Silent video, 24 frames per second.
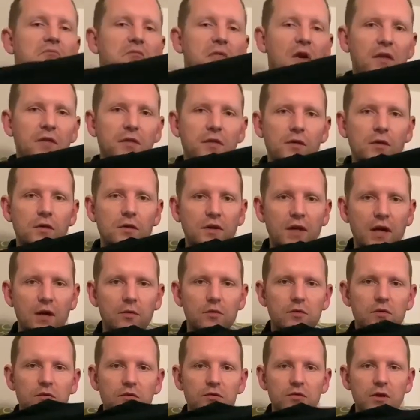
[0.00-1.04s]
I thought that
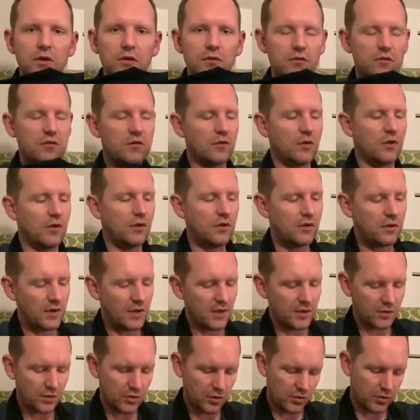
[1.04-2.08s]
was unusual
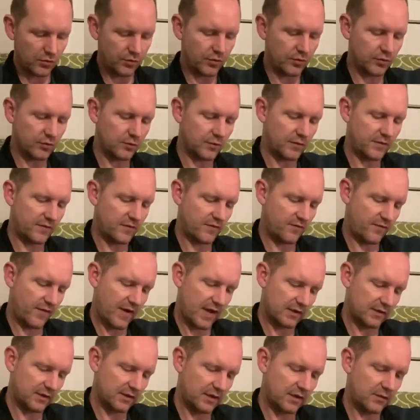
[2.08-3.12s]
and coupled with the
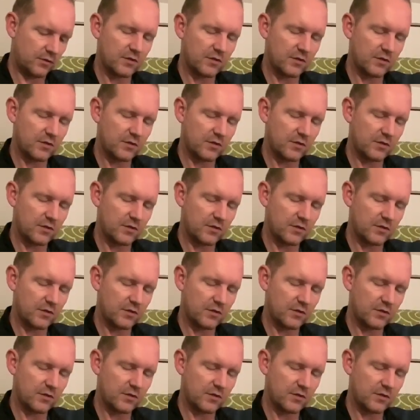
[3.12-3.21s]
fact that it